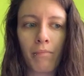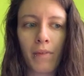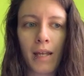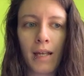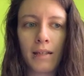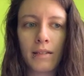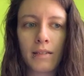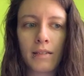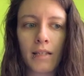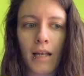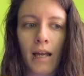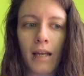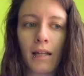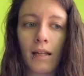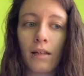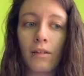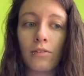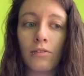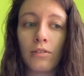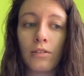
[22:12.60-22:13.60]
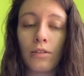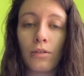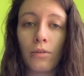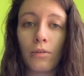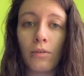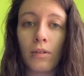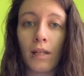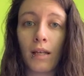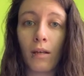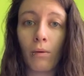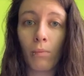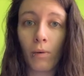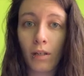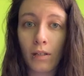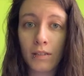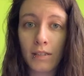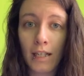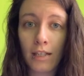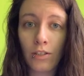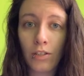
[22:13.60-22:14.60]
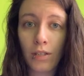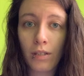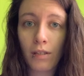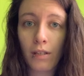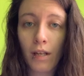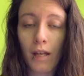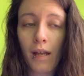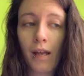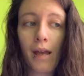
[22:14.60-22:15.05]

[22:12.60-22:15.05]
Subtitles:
insight into the workstation